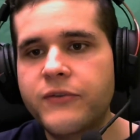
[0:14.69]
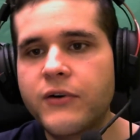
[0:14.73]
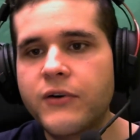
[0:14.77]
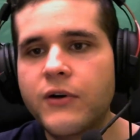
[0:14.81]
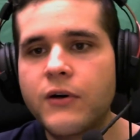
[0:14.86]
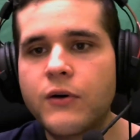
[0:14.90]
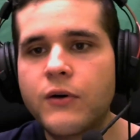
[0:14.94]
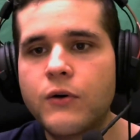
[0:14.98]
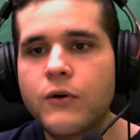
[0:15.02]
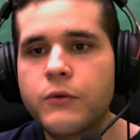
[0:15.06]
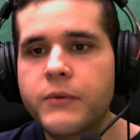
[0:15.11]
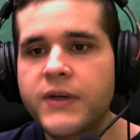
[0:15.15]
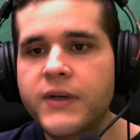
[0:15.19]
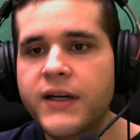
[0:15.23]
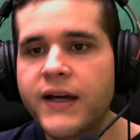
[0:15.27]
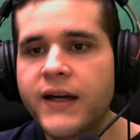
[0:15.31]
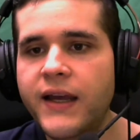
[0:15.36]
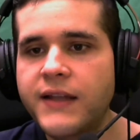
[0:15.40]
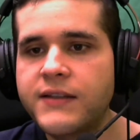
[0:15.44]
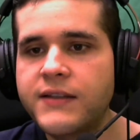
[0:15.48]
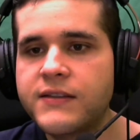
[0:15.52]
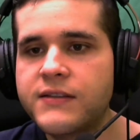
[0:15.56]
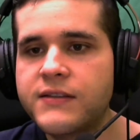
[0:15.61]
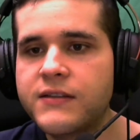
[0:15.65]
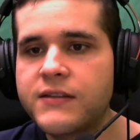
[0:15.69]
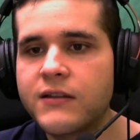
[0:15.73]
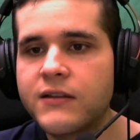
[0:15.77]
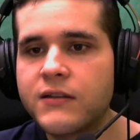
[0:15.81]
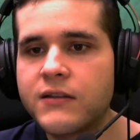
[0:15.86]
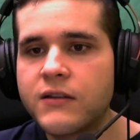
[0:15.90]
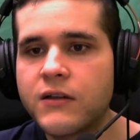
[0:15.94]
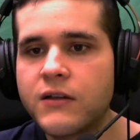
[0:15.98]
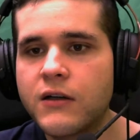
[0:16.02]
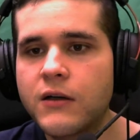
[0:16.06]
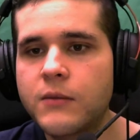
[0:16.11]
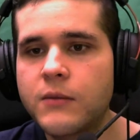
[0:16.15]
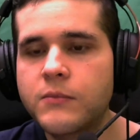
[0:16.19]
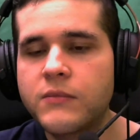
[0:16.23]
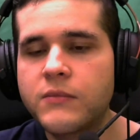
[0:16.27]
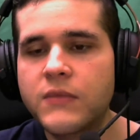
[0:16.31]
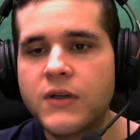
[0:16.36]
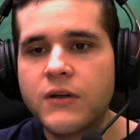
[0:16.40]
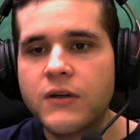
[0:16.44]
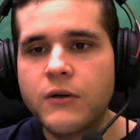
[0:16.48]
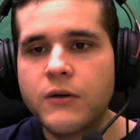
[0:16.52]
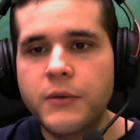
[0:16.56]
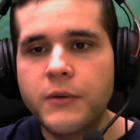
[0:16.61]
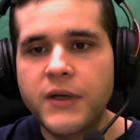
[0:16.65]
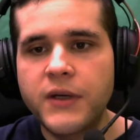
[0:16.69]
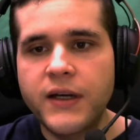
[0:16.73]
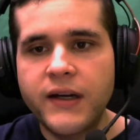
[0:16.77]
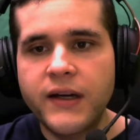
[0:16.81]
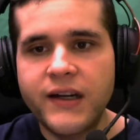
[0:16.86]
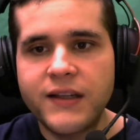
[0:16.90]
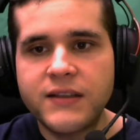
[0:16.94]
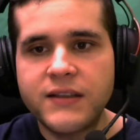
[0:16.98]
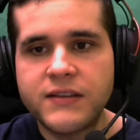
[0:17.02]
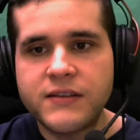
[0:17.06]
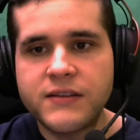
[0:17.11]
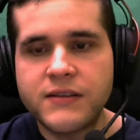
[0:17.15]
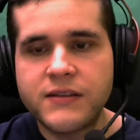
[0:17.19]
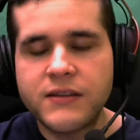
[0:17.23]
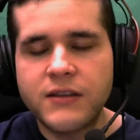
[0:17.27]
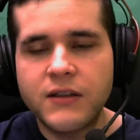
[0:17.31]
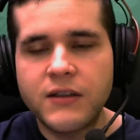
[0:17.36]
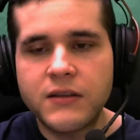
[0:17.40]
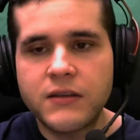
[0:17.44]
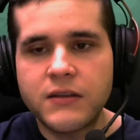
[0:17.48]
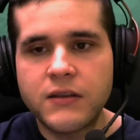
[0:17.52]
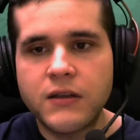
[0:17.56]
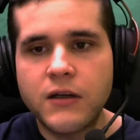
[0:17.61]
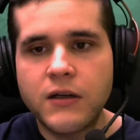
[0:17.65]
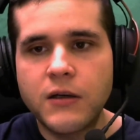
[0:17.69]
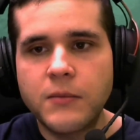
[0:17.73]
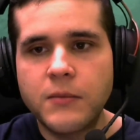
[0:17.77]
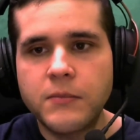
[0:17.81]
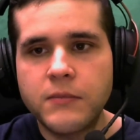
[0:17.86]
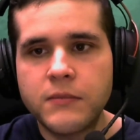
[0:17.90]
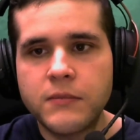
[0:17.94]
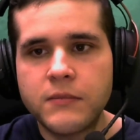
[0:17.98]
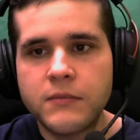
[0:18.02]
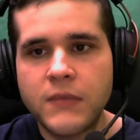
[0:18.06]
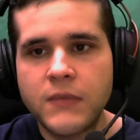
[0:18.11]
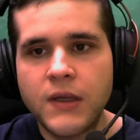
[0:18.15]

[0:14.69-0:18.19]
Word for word: for rubyguides.com rubyguides.com